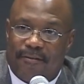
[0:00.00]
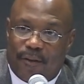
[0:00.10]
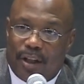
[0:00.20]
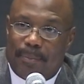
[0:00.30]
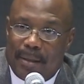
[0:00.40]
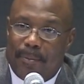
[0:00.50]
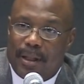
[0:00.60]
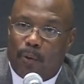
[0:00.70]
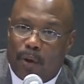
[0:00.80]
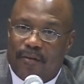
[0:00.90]
for the people
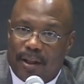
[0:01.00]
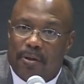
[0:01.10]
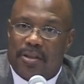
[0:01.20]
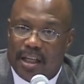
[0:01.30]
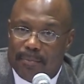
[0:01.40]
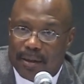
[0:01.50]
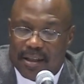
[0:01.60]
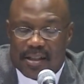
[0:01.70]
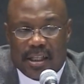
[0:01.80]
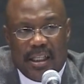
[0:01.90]
that work for those
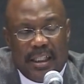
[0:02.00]
companies.